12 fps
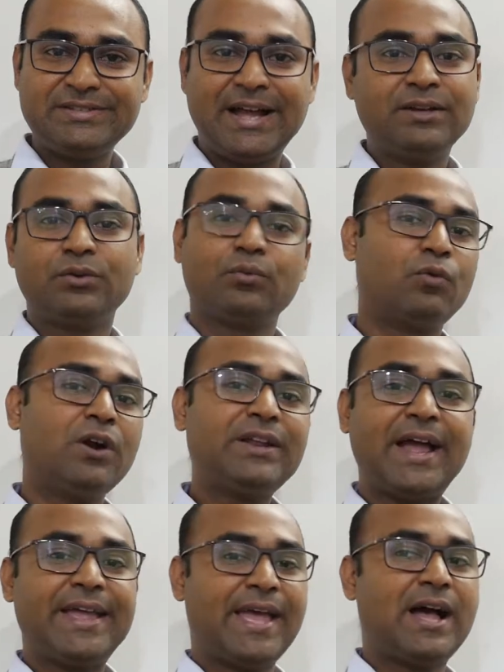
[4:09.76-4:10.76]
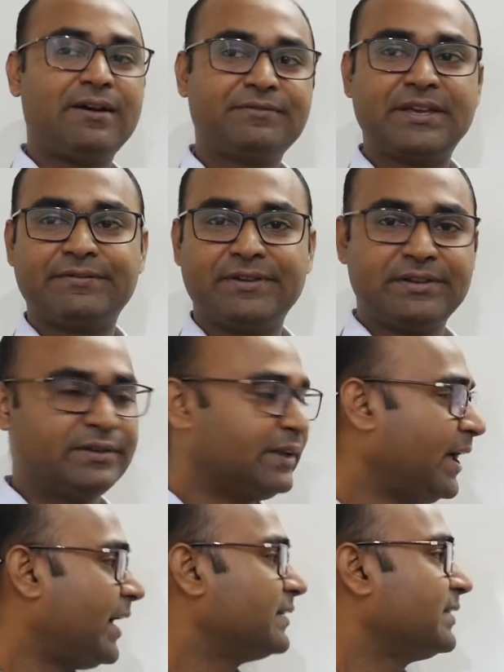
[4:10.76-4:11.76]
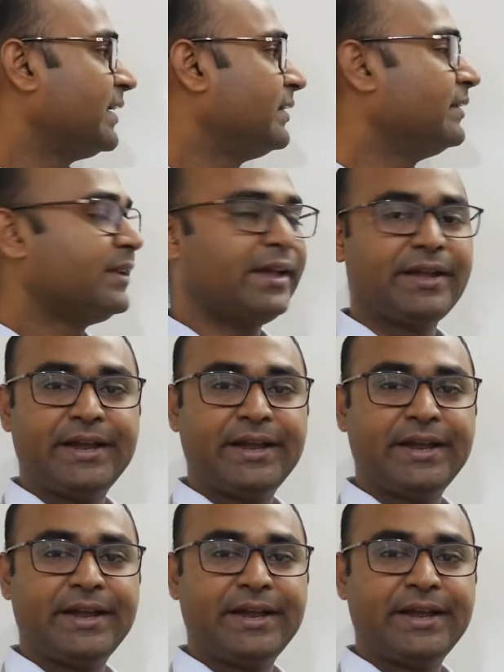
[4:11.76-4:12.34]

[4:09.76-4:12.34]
that what I have given as an